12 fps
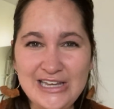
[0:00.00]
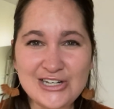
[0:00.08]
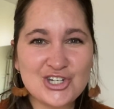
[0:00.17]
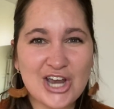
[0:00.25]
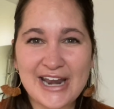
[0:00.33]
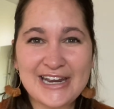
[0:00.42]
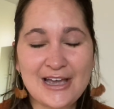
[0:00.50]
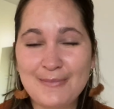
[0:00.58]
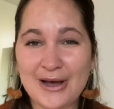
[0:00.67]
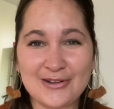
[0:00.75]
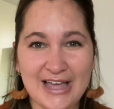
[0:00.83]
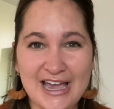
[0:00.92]
chatting
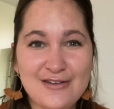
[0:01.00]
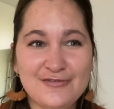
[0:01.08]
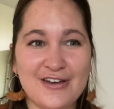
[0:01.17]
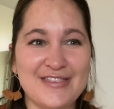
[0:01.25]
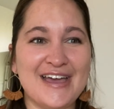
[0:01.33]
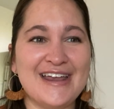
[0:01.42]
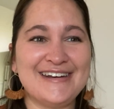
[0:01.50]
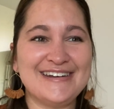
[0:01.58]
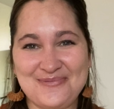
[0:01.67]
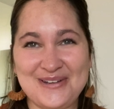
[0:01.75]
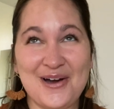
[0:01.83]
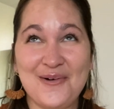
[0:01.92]
about life, and then
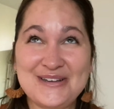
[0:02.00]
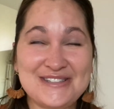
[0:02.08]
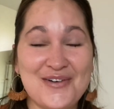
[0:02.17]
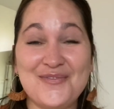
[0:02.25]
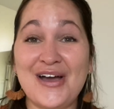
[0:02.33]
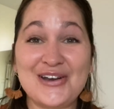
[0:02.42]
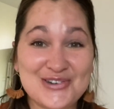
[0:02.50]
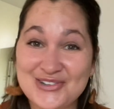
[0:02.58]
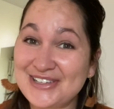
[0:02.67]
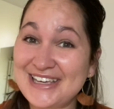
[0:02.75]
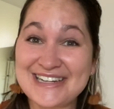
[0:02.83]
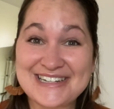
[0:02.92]
we always
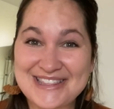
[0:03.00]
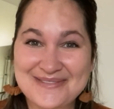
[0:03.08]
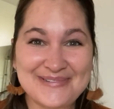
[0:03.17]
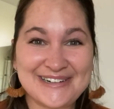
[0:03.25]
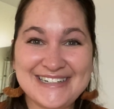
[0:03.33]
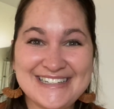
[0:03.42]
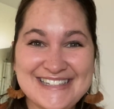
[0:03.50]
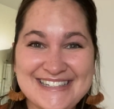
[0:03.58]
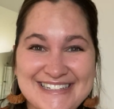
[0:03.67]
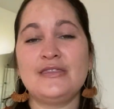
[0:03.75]
eventually get to the books.